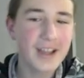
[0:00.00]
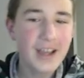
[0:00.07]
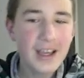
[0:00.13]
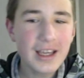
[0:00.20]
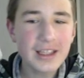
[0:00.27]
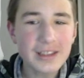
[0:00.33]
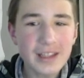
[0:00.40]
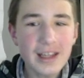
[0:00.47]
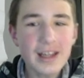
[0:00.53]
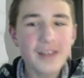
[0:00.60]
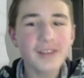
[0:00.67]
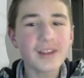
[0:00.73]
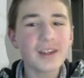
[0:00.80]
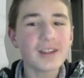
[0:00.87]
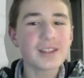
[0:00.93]

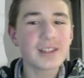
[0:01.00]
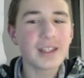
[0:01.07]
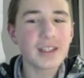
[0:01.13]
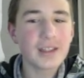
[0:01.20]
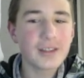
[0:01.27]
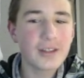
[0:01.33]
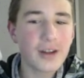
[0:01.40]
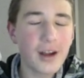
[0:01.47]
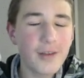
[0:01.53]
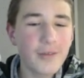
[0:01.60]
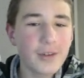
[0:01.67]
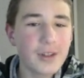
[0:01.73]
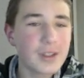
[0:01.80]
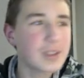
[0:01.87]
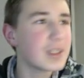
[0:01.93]
The
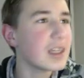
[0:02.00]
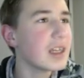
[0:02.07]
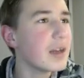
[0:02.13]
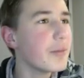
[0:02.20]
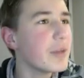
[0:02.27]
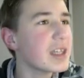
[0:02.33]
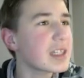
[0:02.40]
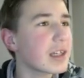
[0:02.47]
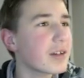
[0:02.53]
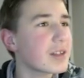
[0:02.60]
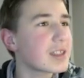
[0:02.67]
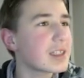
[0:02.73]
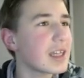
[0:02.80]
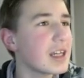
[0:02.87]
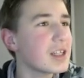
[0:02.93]
drivers didn't miss our
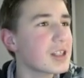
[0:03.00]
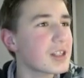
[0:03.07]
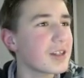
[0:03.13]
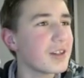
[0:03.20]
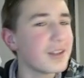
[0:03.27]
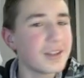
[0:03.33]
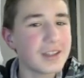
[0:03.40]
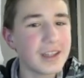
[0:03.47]
station.